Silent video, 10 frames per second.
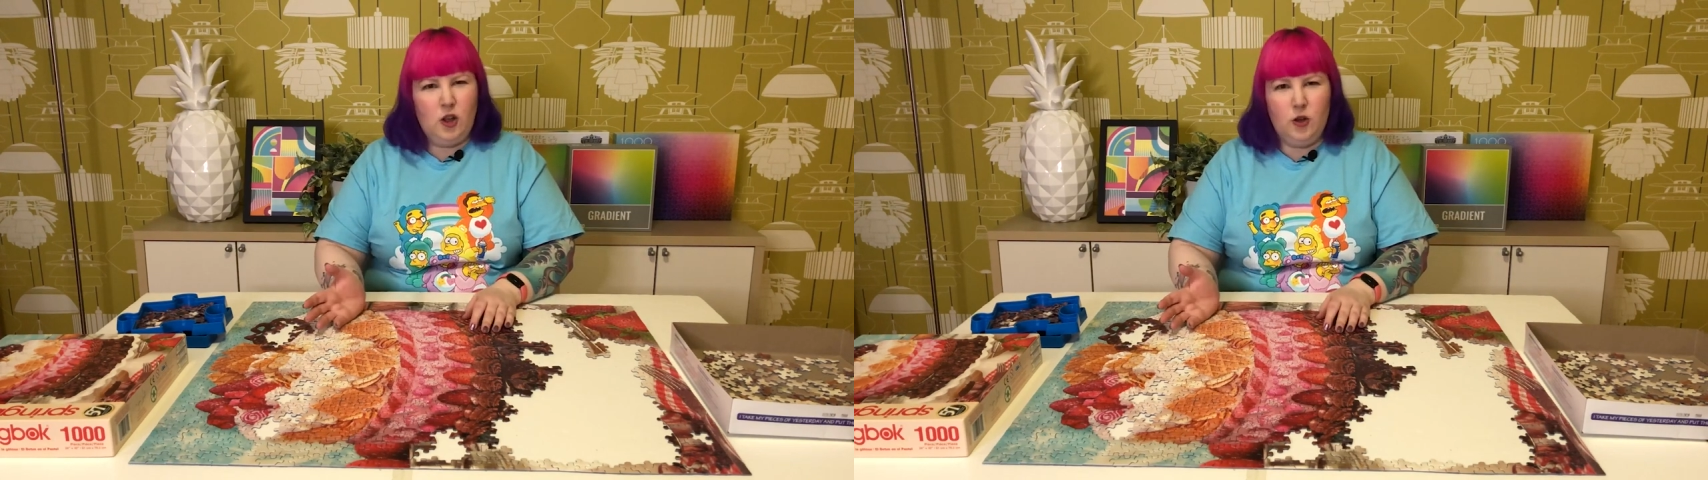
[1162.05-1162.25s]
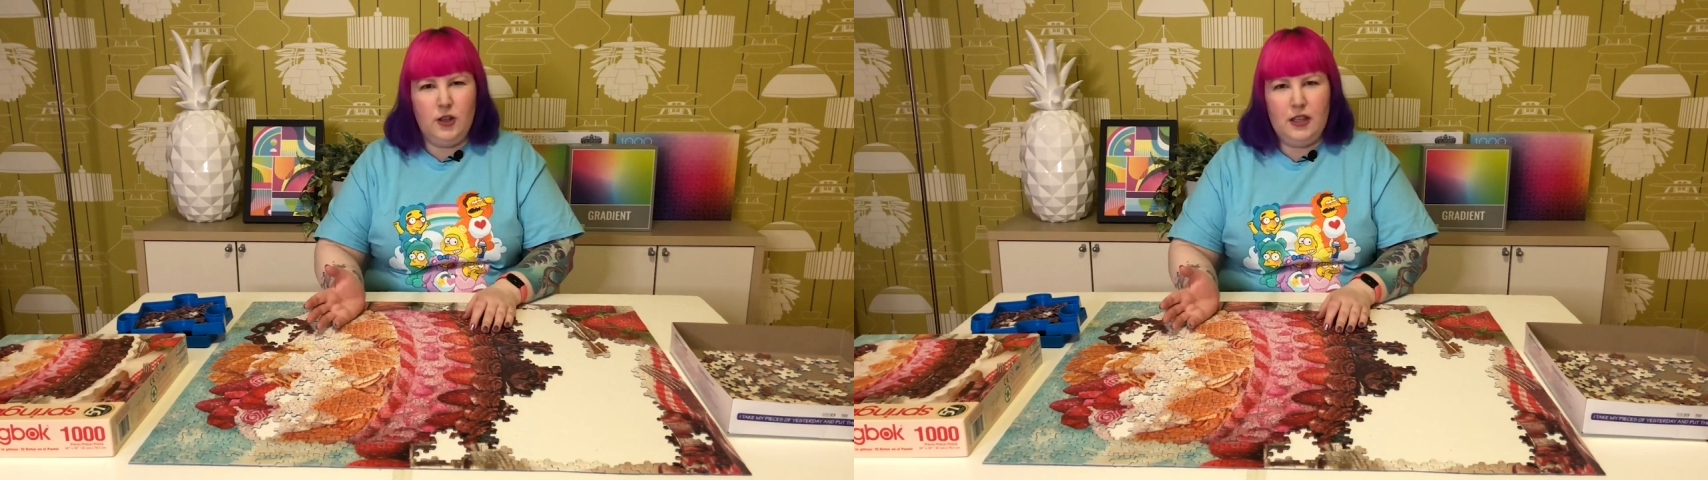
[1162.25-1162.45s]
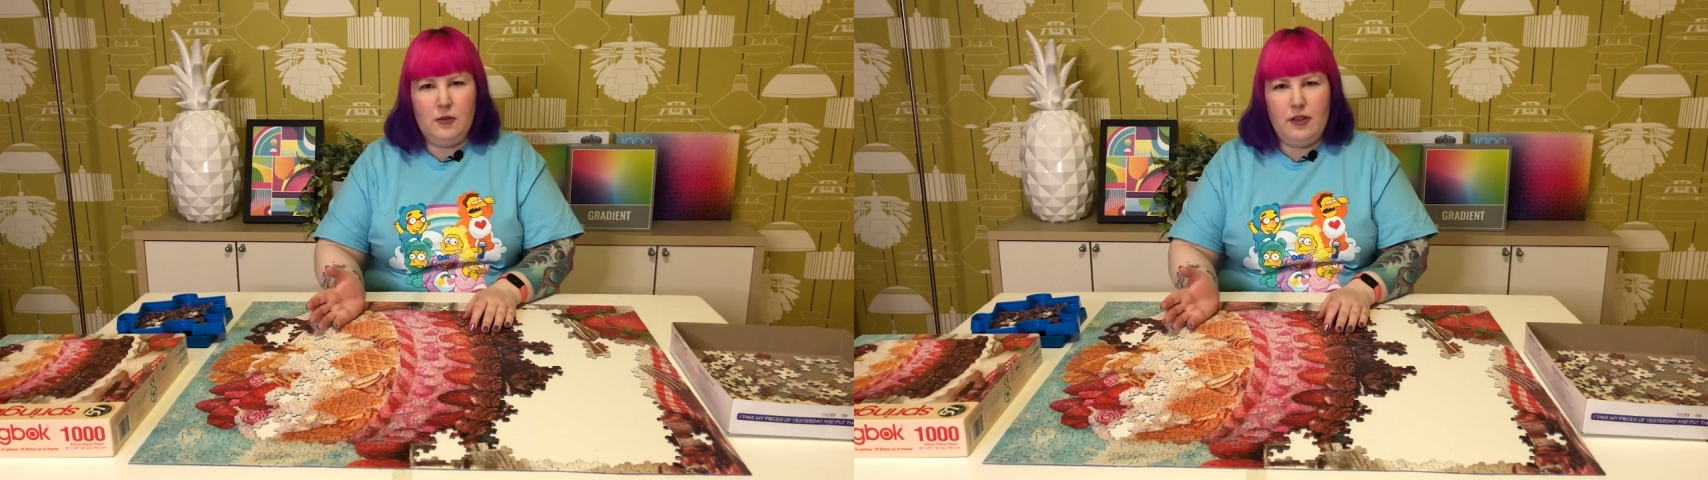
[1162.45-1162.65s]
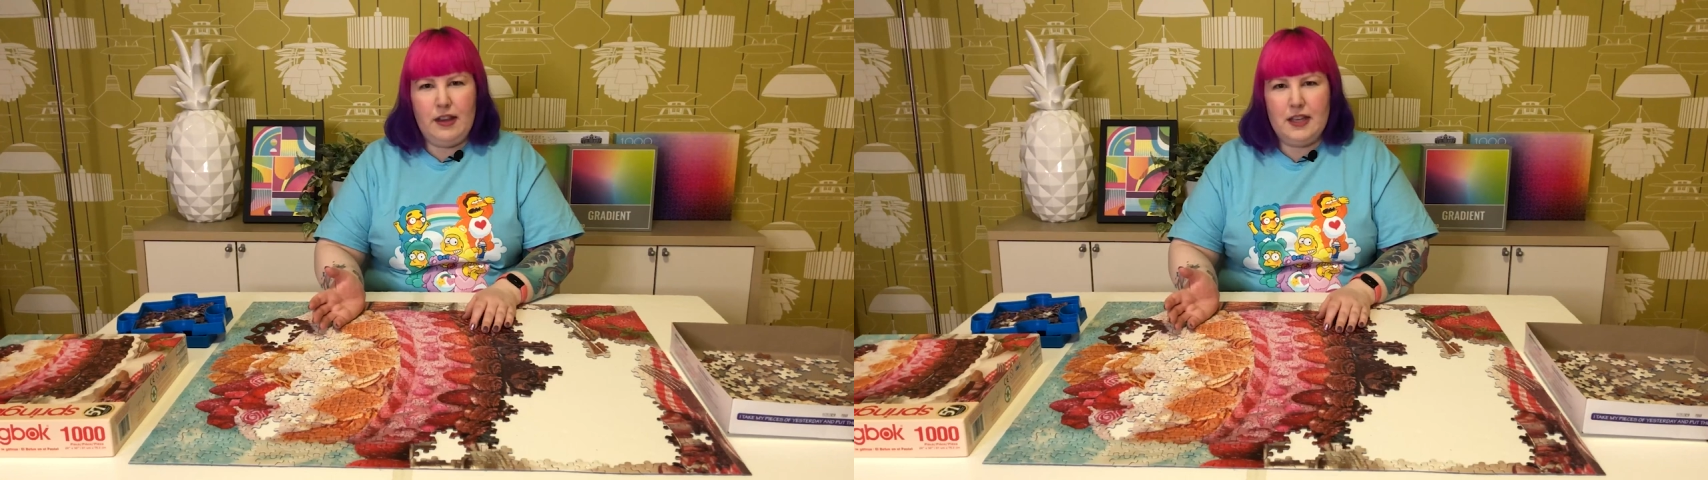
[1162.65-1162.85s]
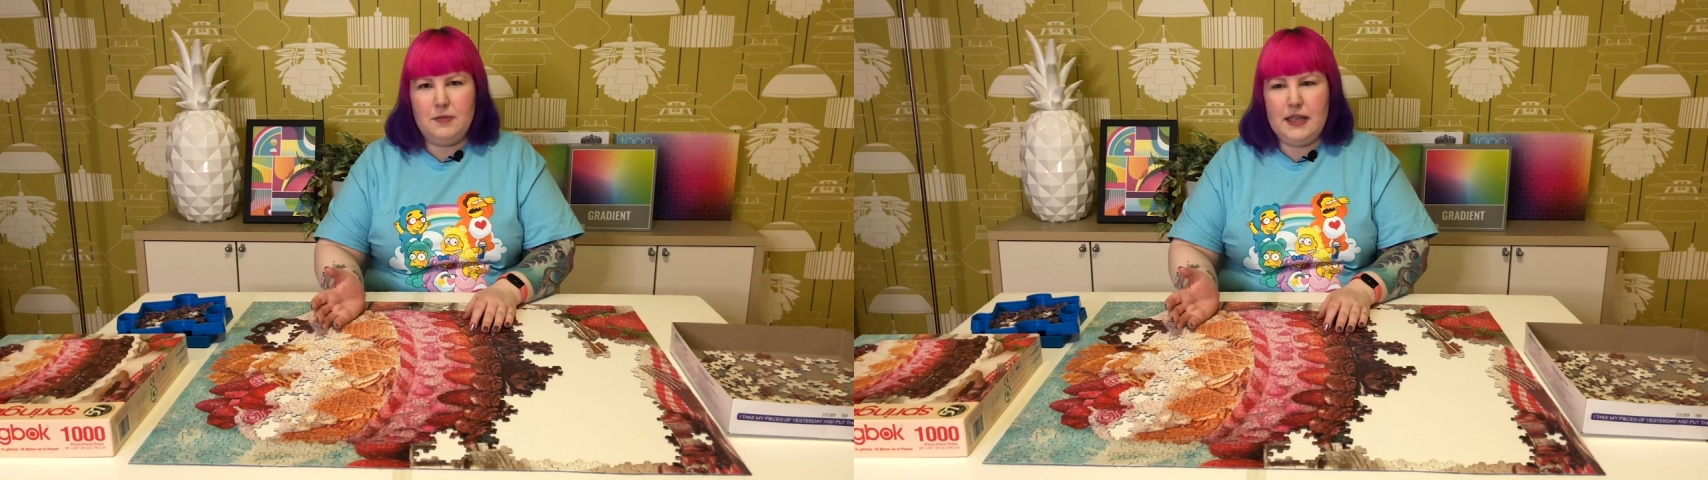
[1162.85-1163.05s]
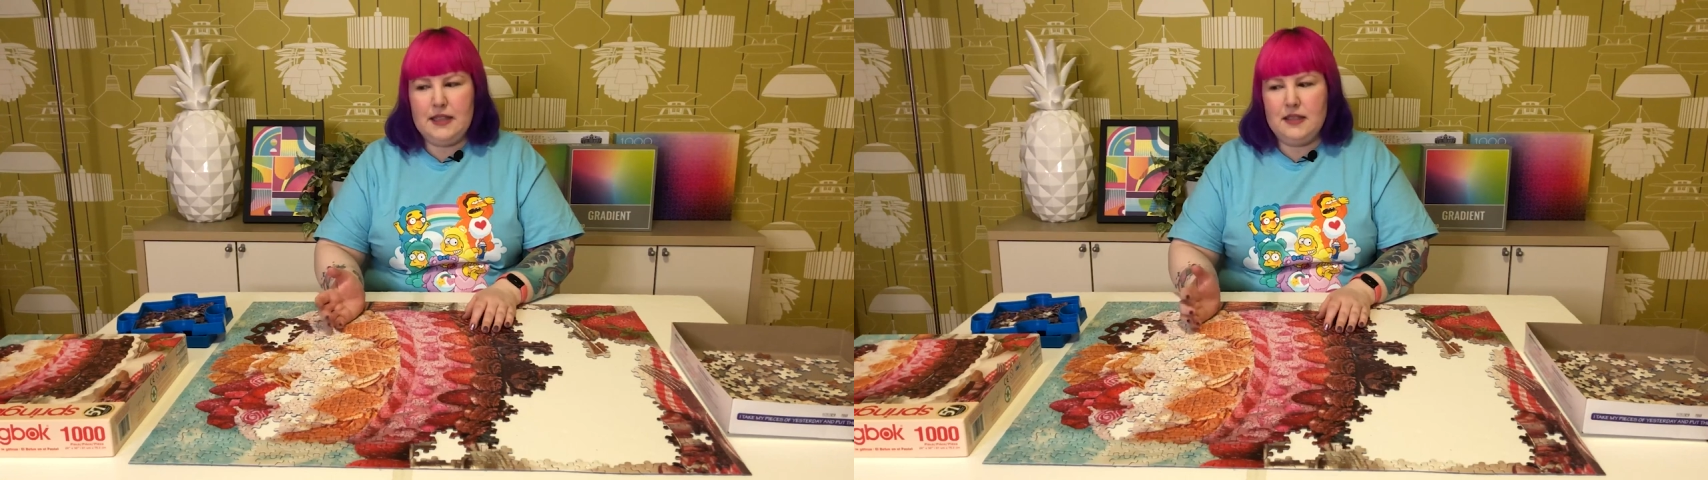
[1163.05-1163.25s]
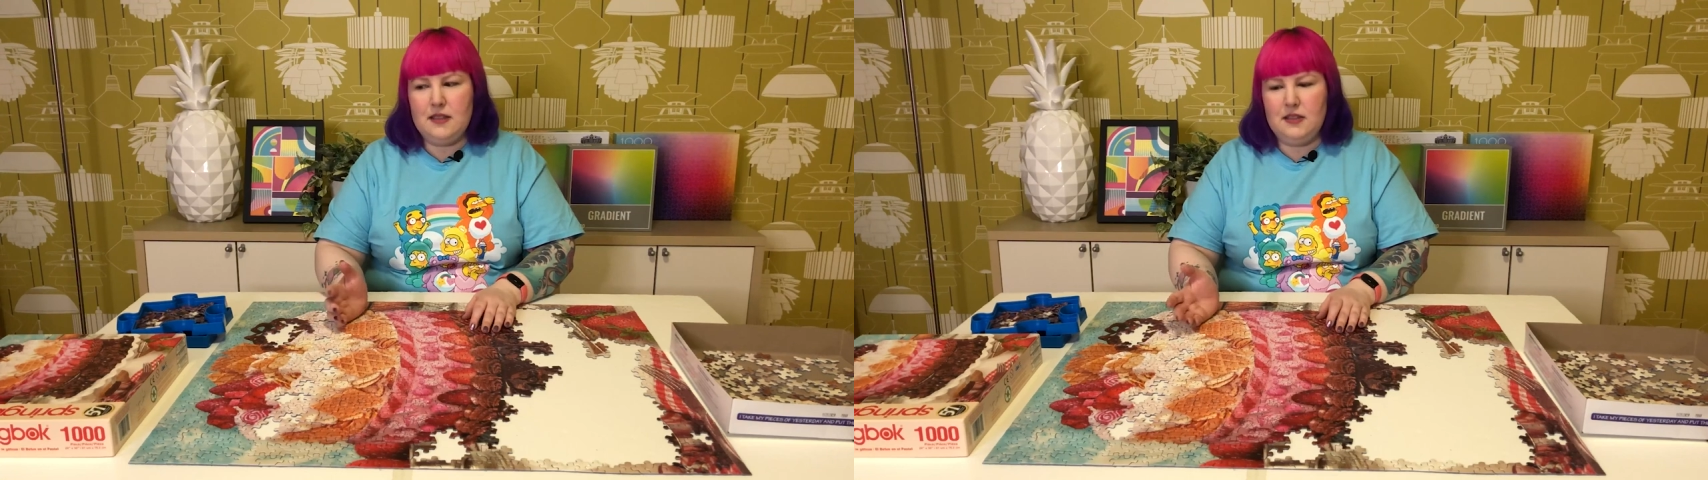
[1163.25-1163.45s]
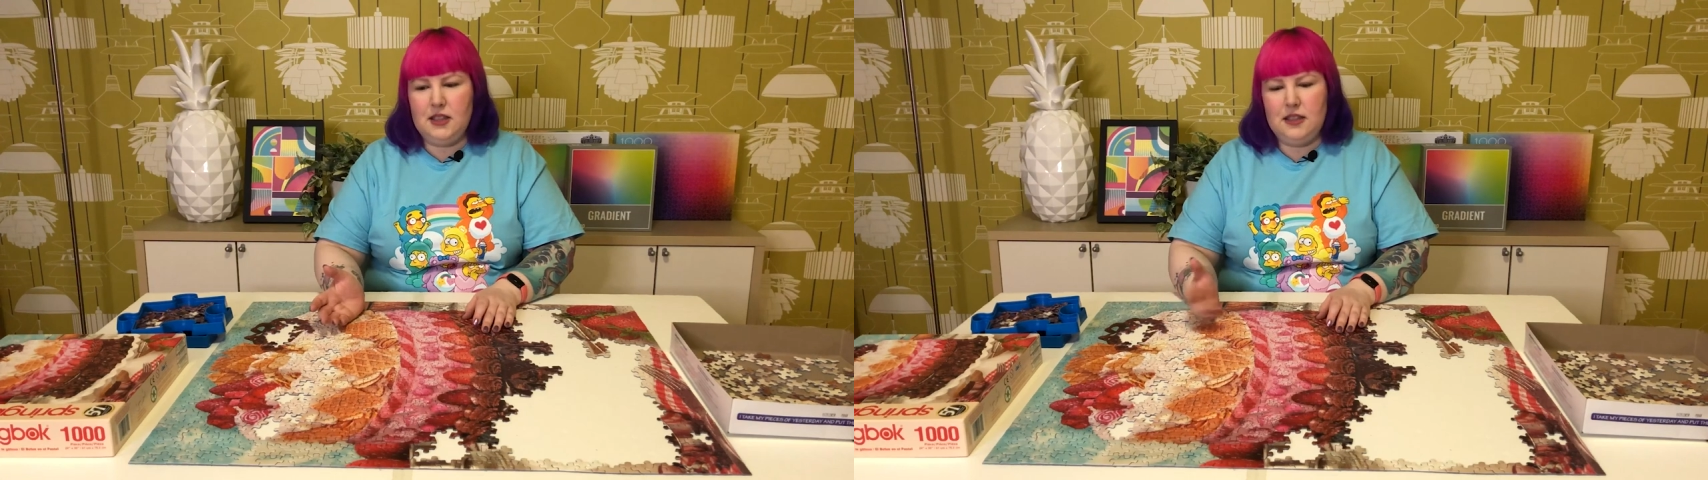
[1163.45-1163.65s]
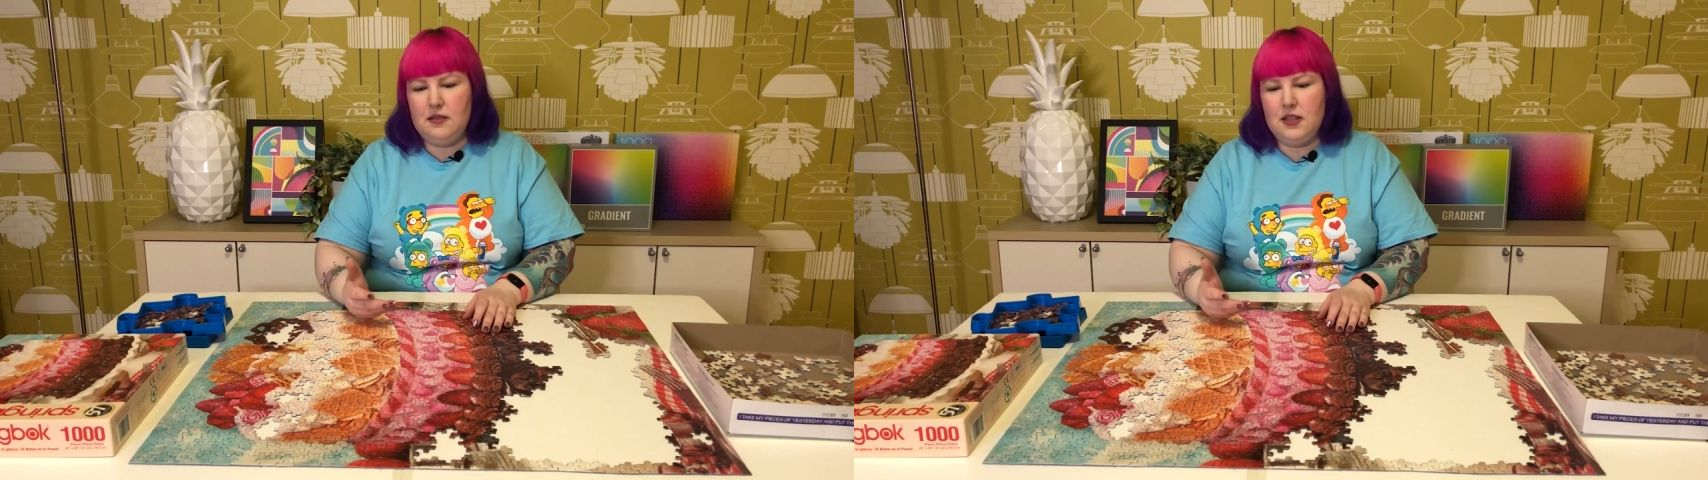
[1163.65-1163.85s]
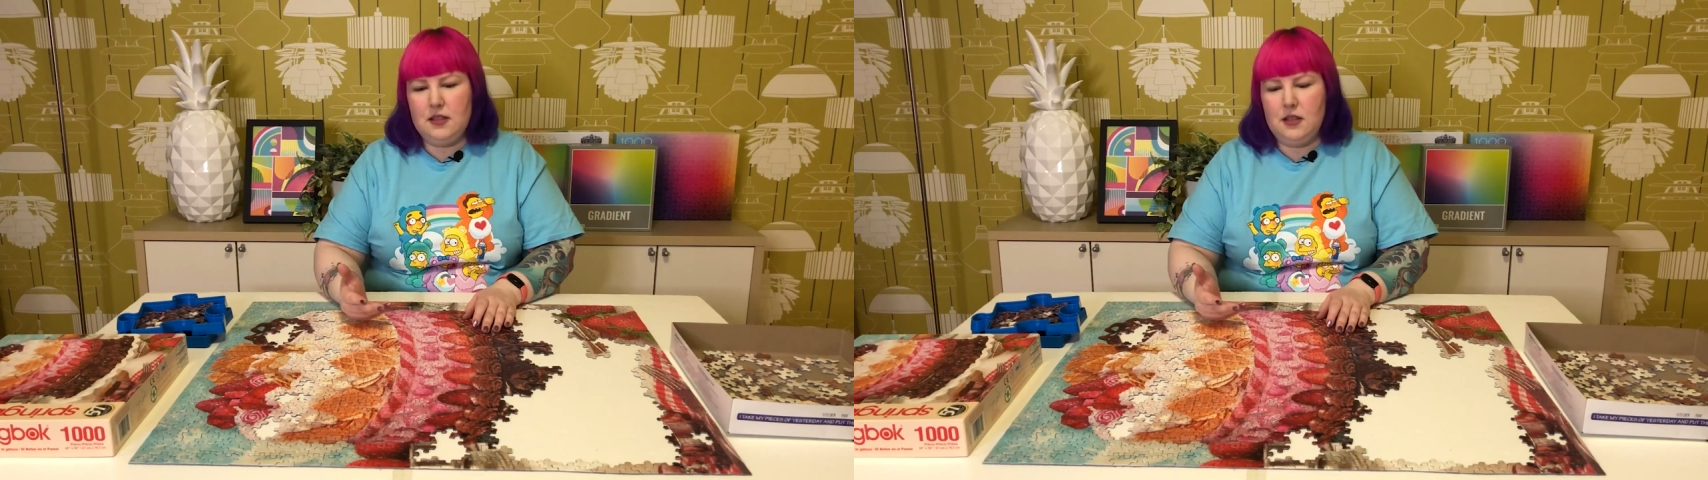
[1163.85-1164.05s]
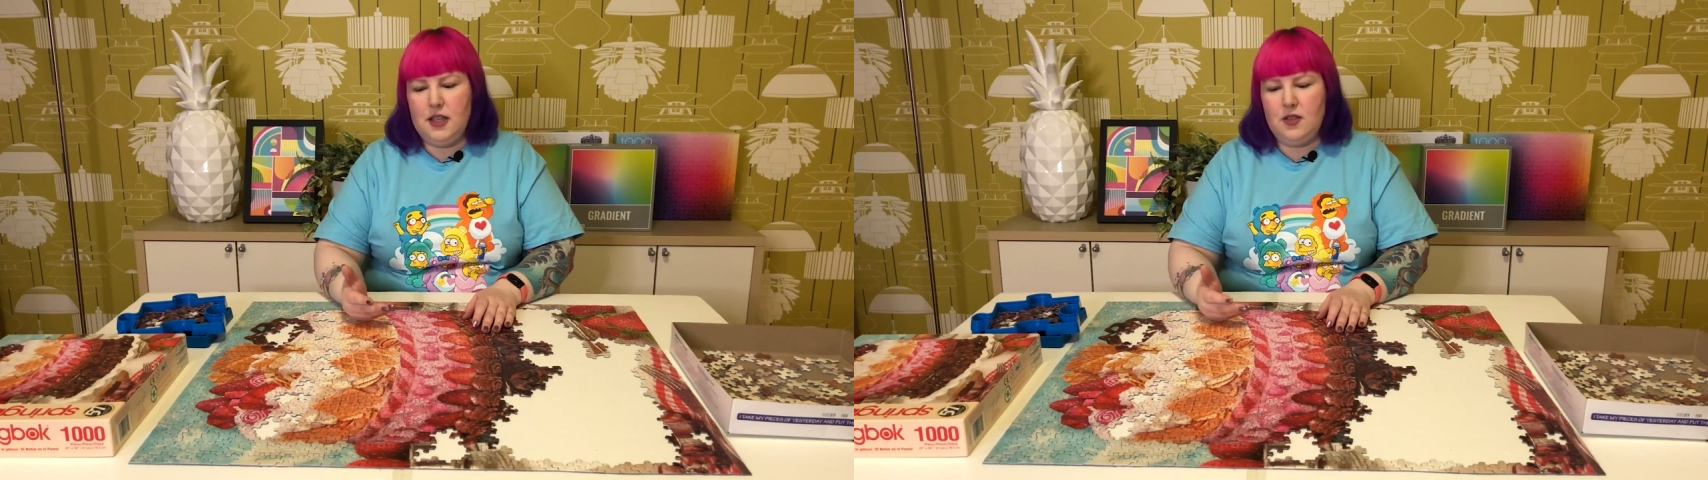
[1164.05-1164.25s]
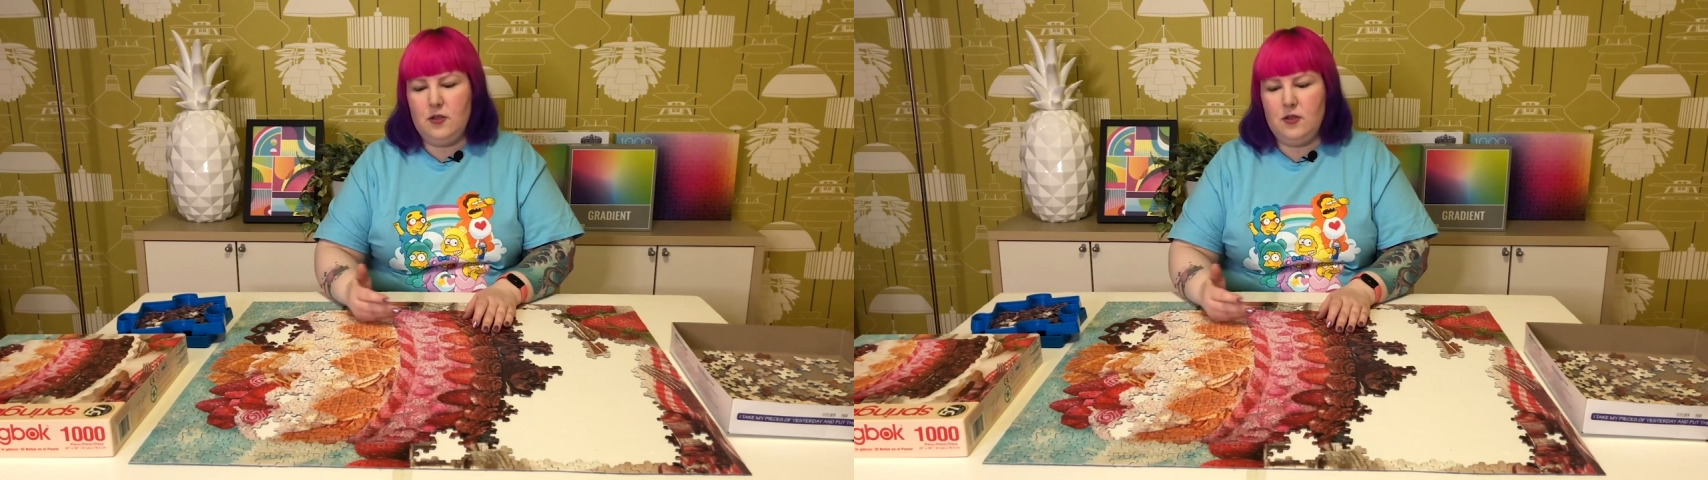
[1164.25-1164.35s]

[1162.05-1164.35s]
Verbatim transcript: all their 1000 pieces are like this size